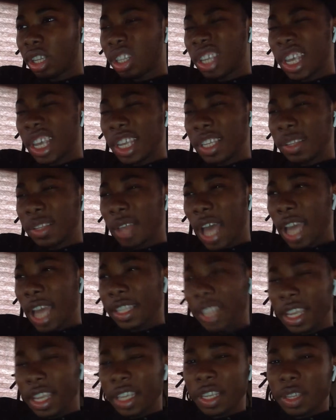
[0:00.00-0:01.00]
is I
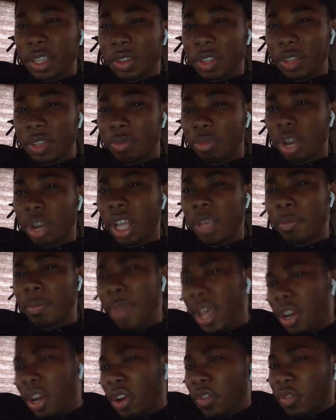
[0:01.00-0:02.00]
think it's probably
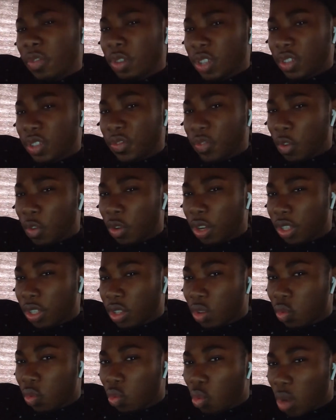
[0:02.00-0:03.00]
better if you just focus
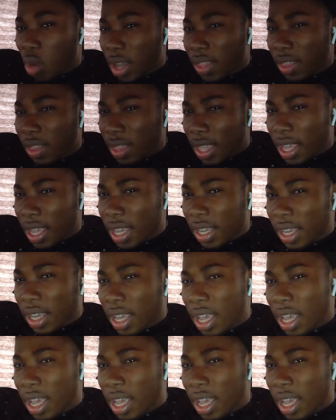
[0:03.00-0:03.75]
on one thing